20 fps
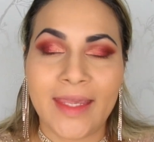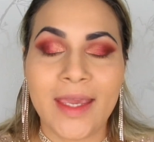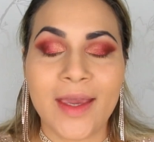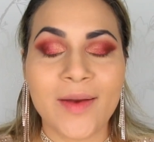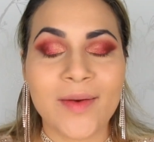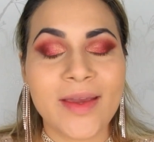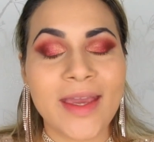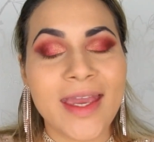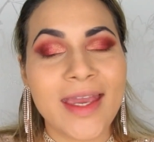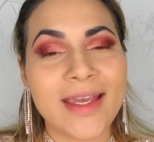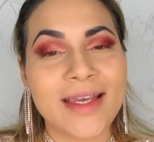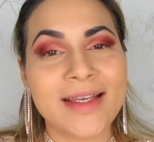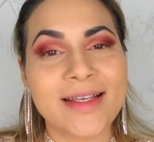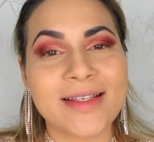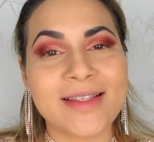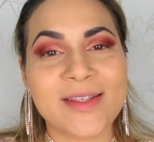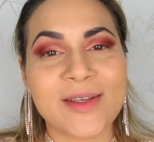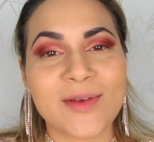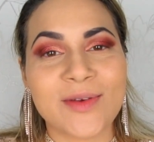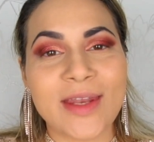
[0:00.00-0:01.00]
Okay,
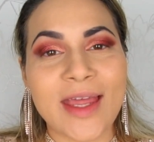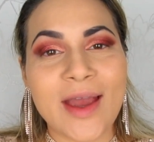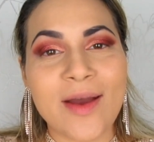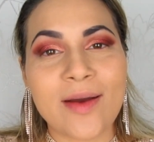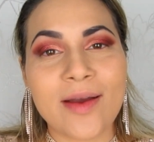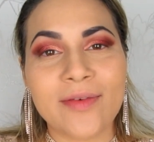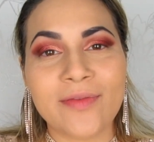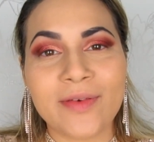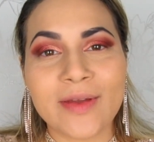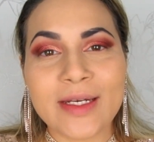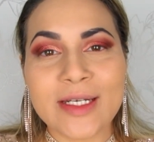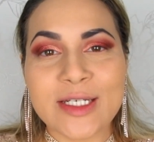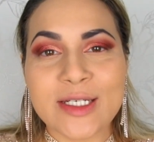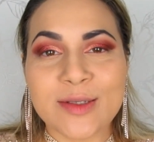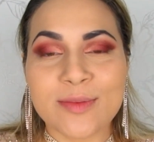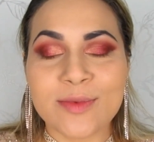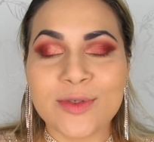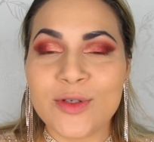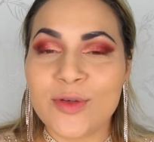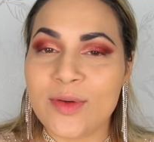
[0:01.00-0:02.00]
so now I finished
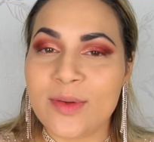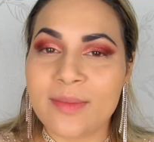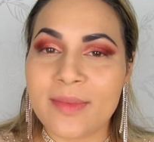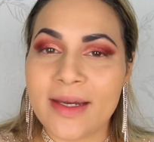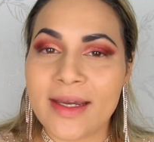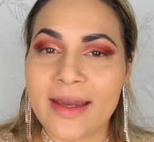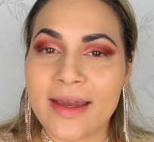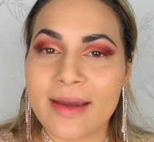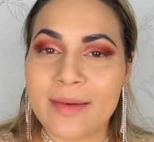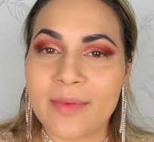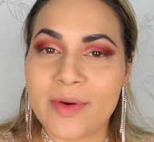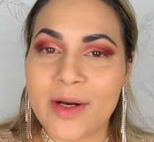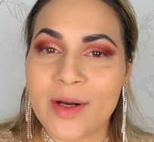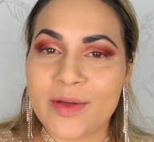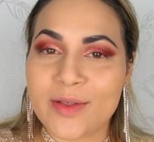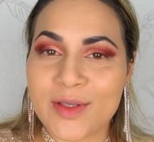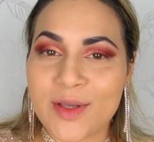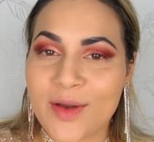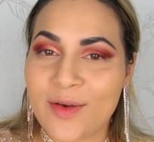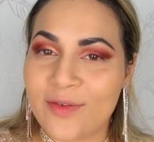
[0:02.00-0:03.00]
doing my
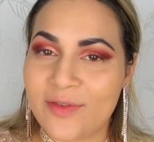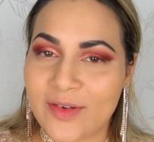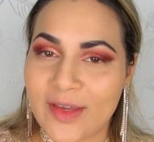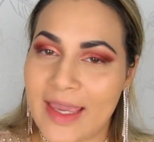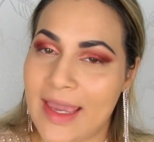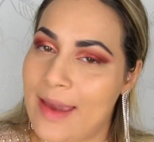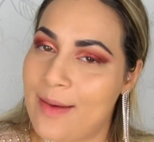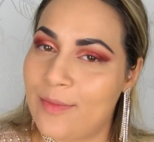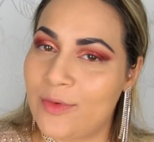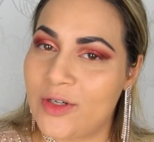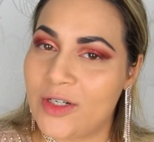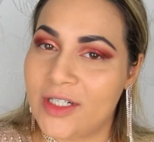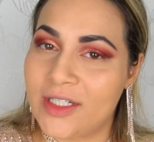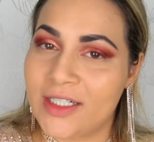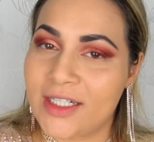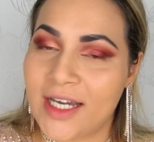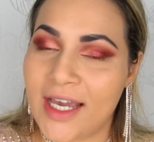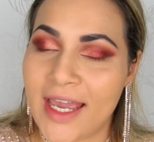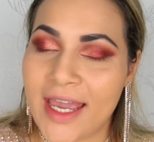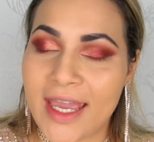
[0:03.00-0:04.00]
eyebrows off
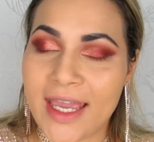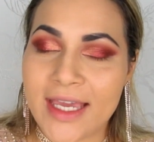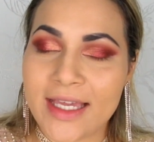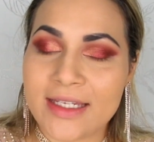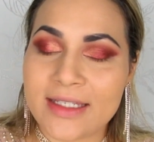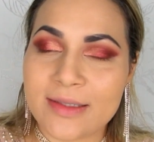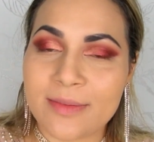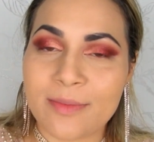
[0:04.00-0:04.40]
camera and